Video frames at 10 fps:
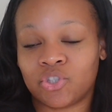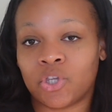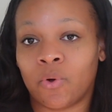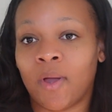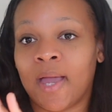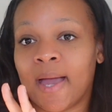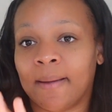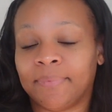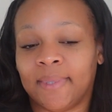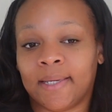So
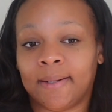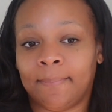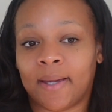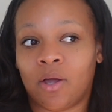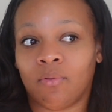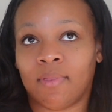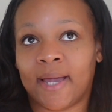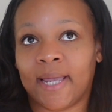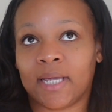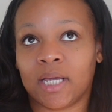I'm thinking about
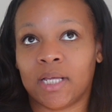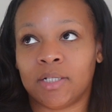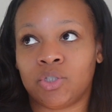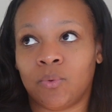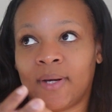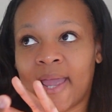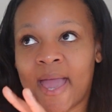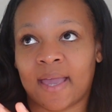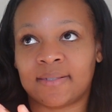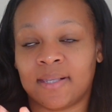like doing
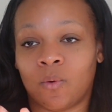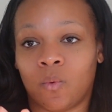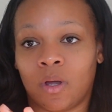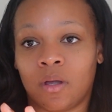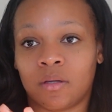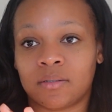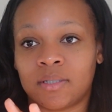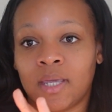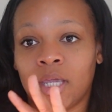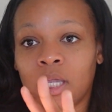accent walls